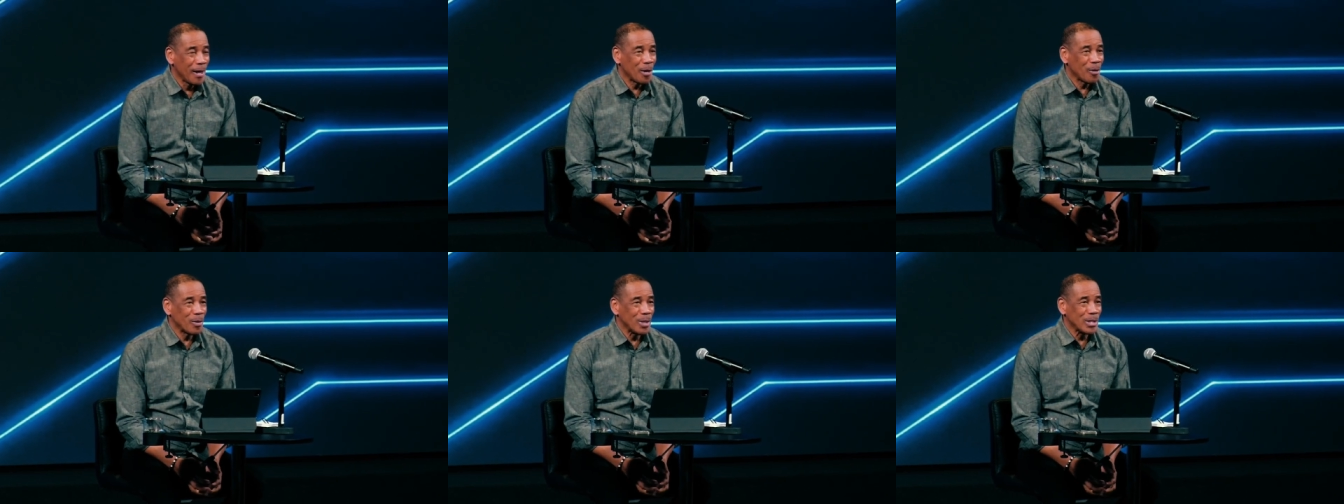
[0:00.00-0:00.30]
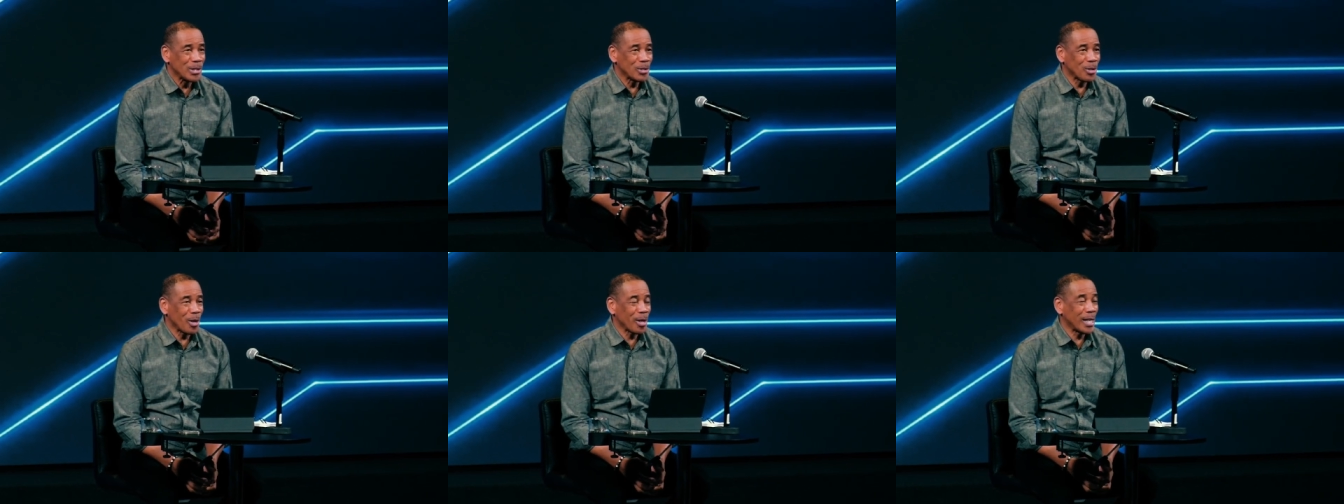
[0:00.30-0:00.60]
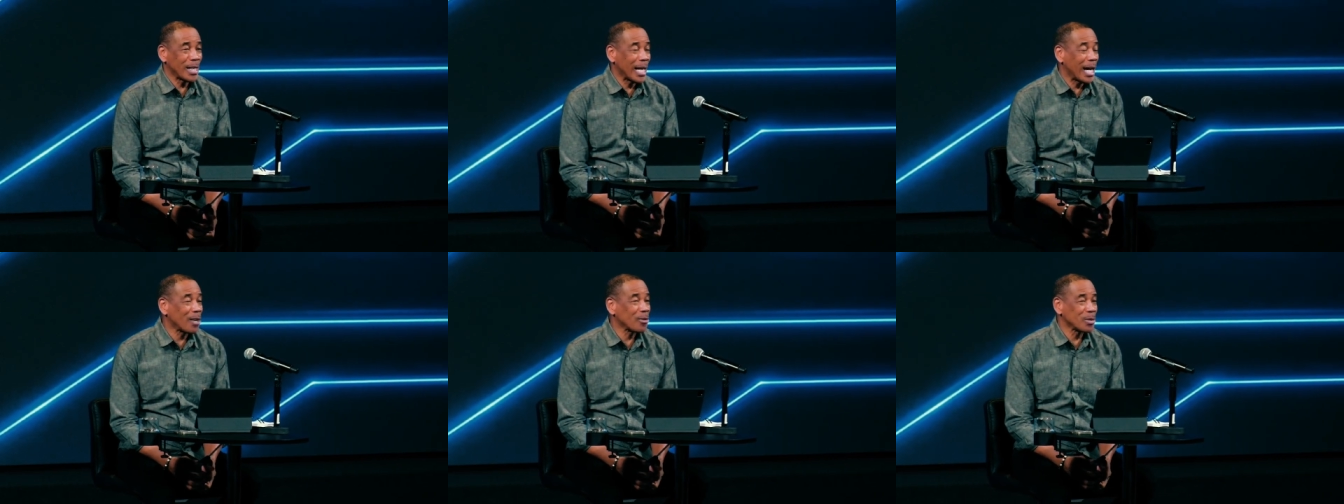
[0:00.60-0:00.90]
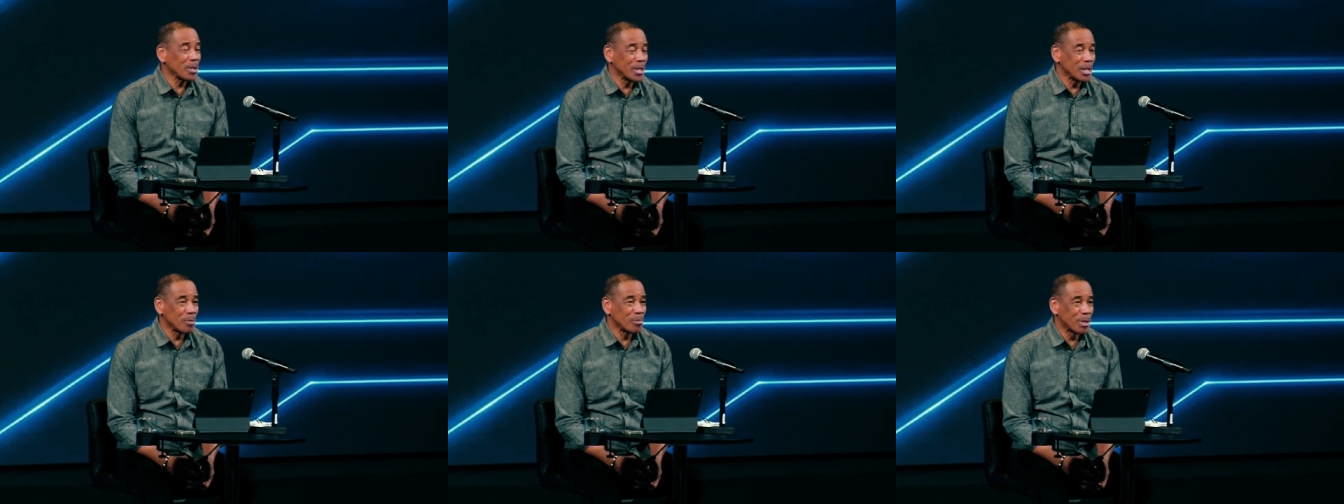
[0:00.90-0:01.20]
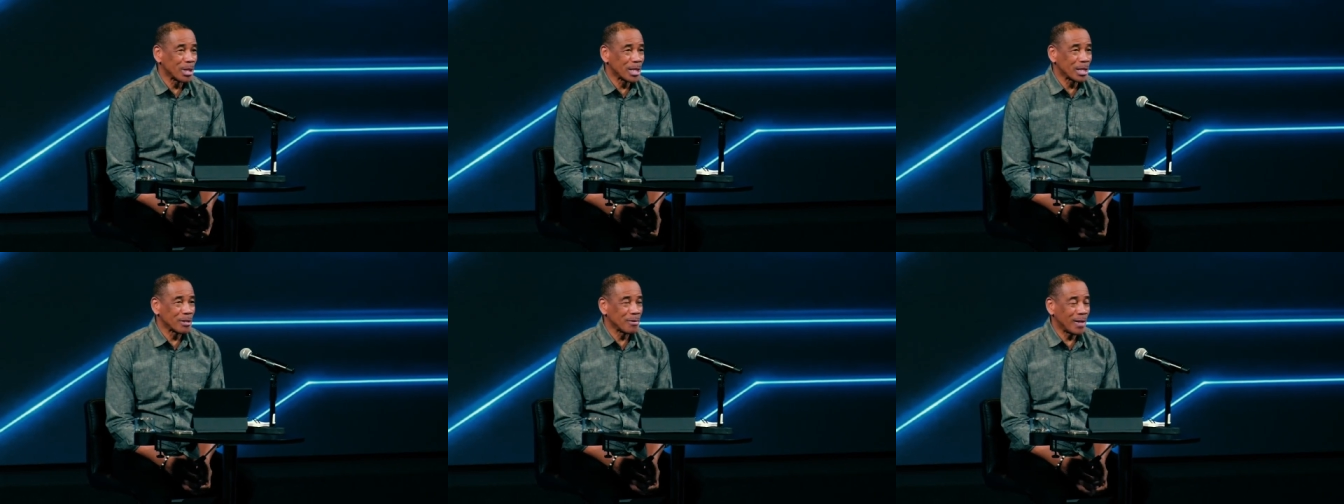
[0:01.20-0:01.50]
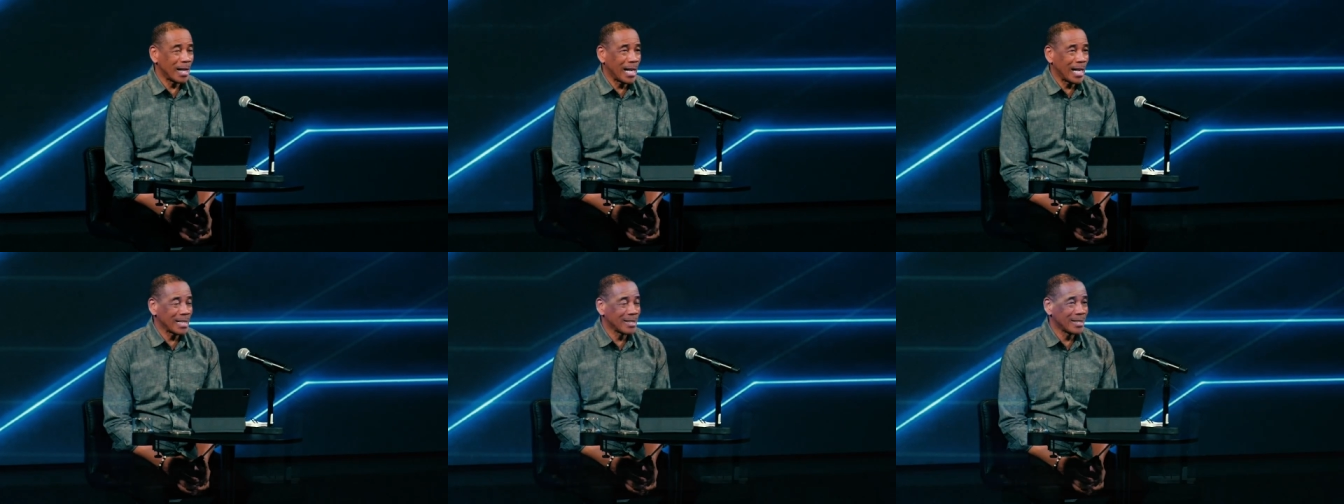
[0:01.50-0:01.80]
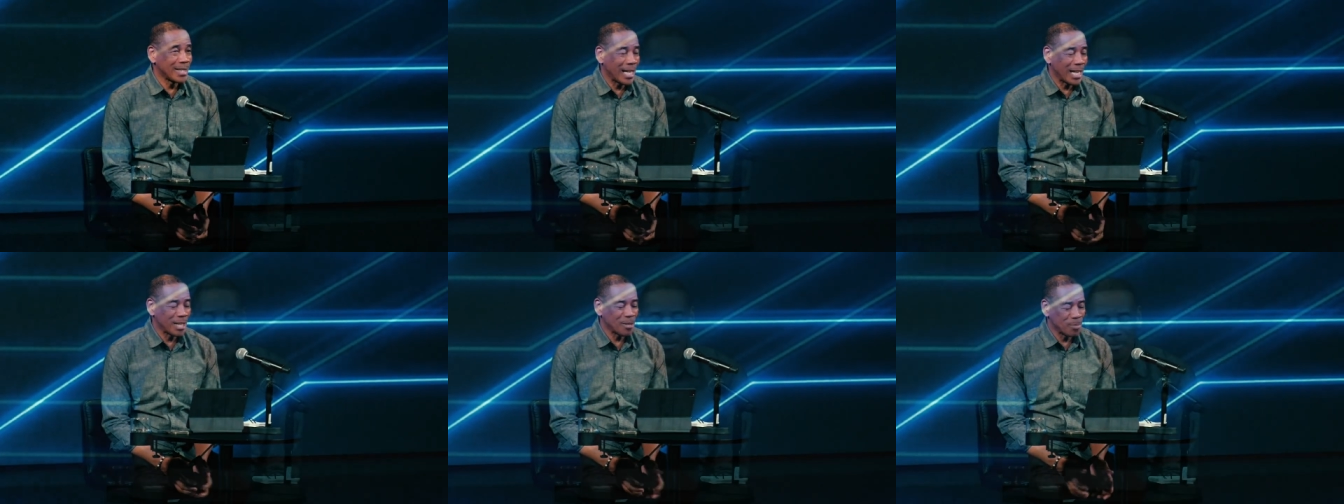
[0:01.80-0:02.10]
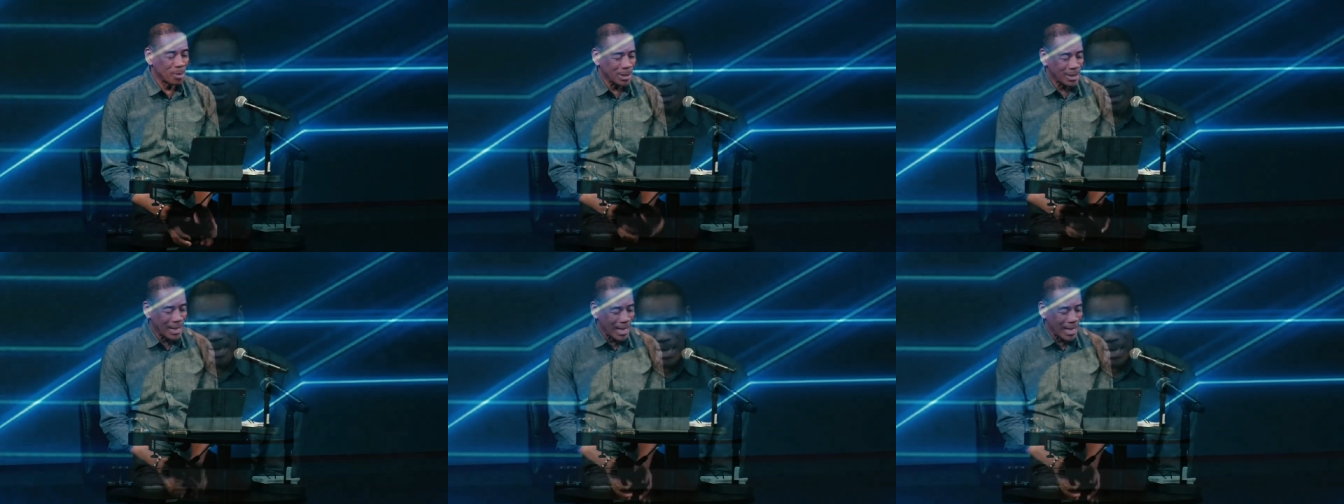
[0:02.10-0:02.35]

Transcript: We started out in the book of Isaiah, but